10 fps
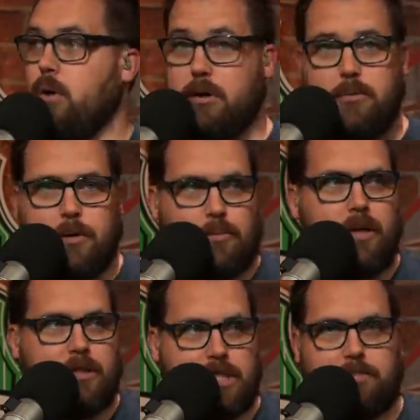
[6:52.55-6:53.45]
Well, it would be
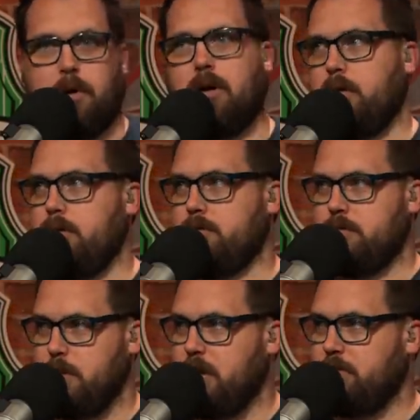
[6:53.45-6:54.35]
really smart
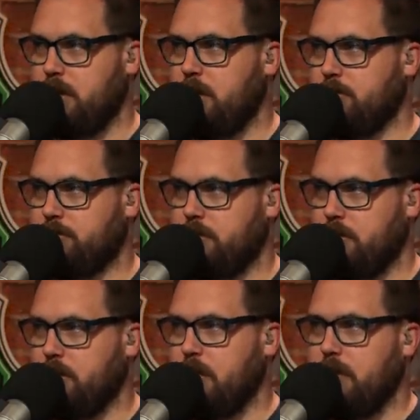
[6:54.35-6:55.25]
to me of the Eagles
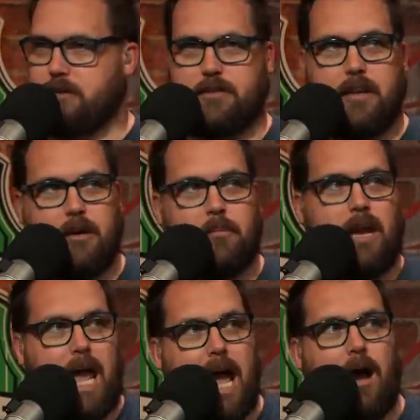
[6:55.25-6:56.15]
to extend
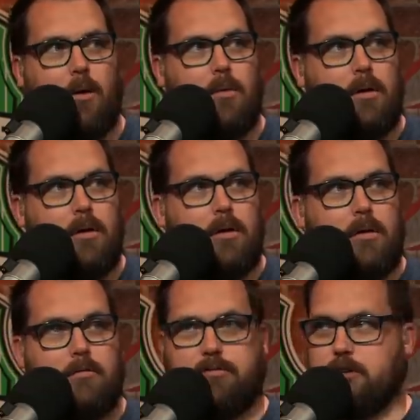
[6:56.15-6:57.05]
him now
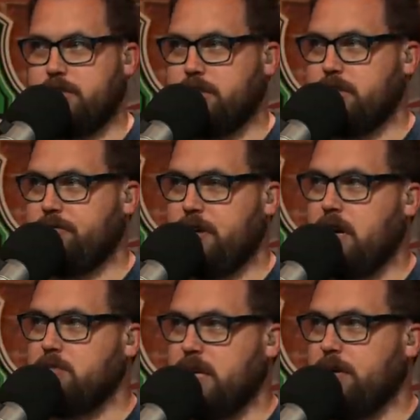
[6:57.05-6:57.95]
versus if he
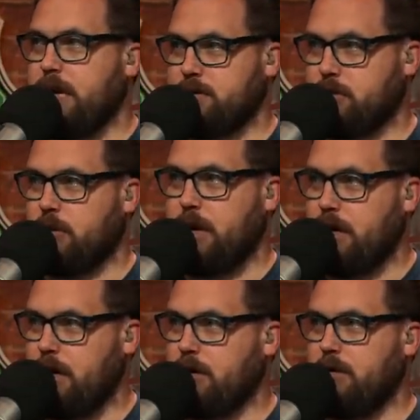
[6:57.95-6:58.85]
comes out and has a great
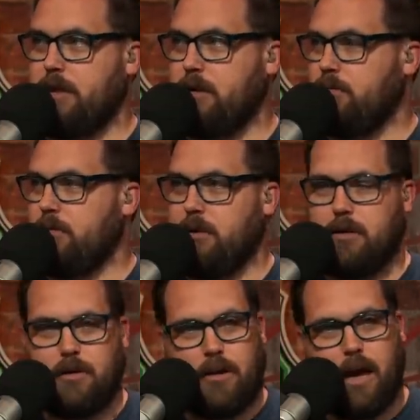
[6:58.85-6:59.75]
year and then
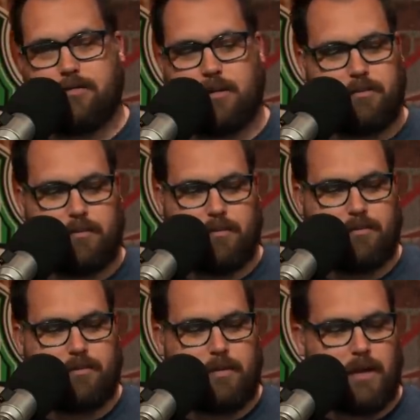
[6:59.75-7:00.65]
have to,
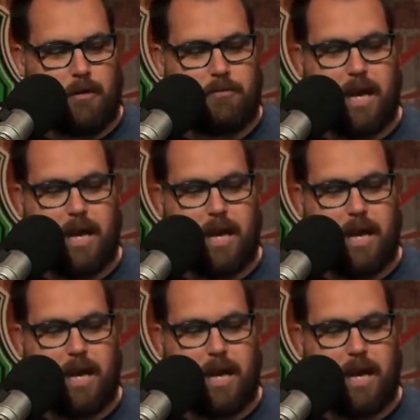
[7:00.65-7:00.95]
you know,